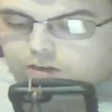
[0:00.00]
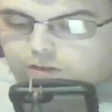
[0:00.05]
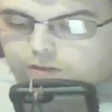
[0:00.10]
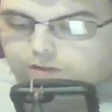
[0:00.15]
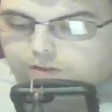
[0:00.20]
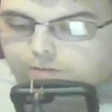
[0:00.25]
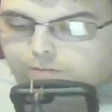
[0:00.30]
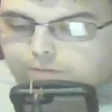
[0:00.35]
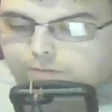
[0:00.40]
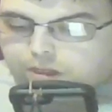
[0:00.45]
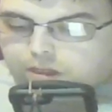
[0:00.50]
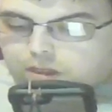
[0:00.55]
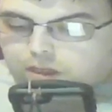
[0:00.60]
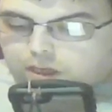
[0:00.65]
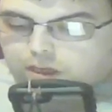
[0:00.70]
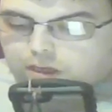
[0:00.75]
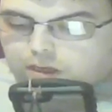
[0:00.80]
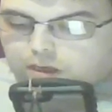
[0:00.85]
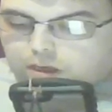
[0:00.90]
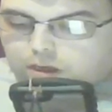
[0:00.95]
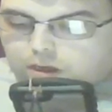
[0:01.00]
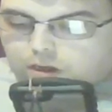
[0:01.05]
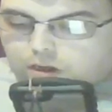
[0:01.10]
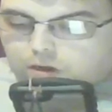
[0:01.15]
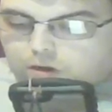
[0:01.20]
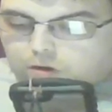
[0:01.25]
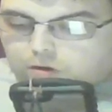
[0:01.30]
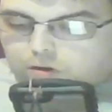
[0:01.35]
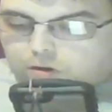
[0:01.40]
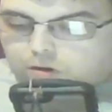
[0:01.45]
the missing
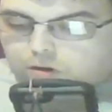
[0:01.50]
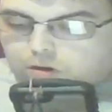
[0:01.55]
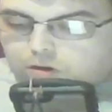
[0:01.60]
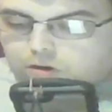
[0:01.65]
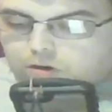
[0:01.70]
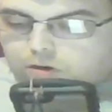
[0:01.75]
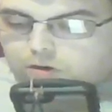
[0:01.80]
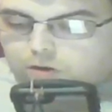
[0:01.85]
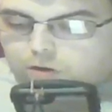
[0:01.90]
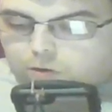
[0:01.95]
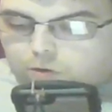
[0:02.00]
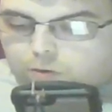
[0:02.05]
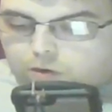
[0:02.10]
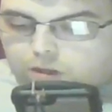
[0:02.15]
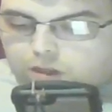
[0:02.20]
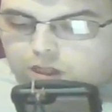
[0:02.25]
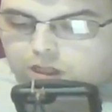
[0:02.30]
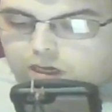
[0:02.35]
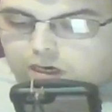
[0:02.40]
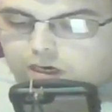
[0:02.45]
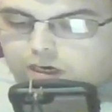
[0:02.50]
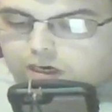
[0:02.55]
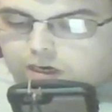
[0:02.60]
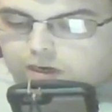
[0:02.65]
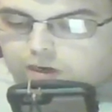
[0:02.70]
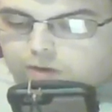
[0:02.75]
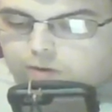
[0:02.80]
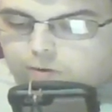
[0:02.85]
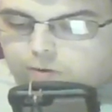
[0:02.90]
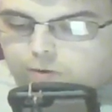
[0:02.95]
girl who was hidden in a
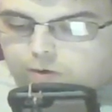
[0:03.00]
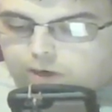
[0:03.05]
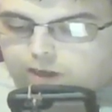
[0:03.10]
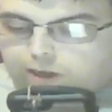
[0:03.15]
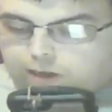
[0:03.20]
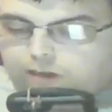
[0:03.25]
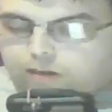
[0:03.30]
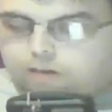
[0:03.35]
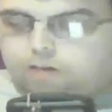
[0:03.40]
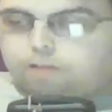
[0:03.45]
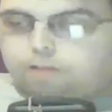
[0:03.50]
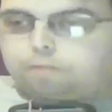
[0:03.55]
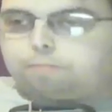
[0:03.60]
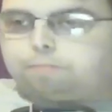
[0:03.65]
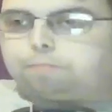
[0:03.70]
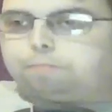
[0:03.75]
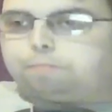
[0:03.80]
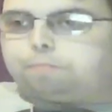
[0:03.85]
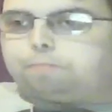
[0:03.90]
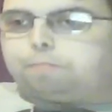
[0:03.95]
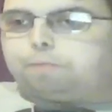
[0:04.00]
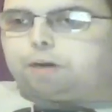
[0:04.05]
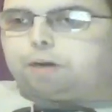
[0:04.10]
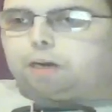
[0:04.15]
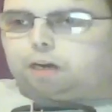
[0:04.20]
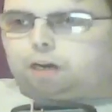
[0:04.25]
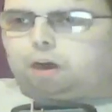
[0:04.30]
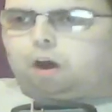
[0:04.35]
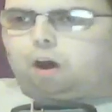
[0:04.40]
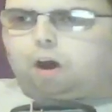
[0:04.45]
cooler, but
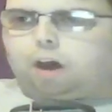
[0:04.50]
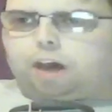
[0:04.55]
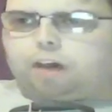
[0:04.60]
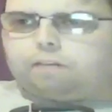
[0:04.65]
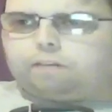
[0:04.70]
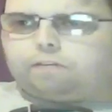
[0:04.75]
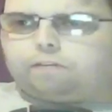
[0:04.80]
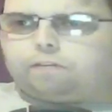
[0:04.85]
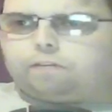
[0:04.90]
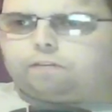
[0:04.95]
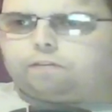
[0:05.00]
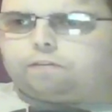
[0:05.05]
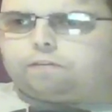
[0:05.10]
alive.